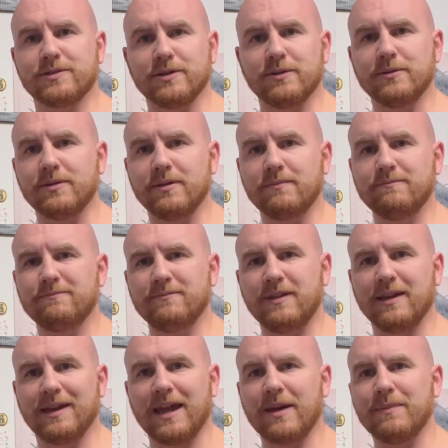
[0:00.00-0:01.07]
So
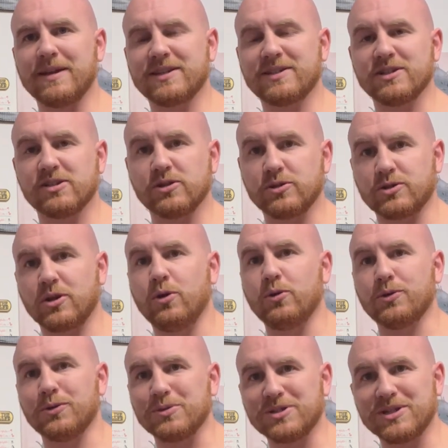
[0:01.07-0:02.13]
it kind of makes sense. There's a
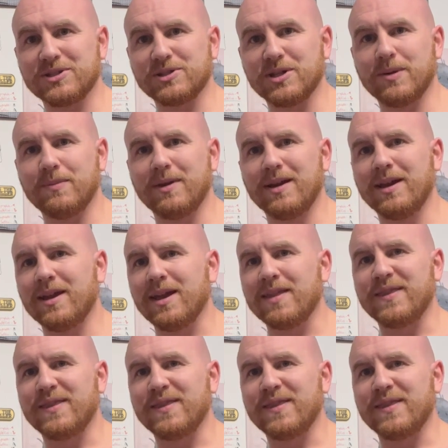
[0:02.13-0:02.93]
whole new system.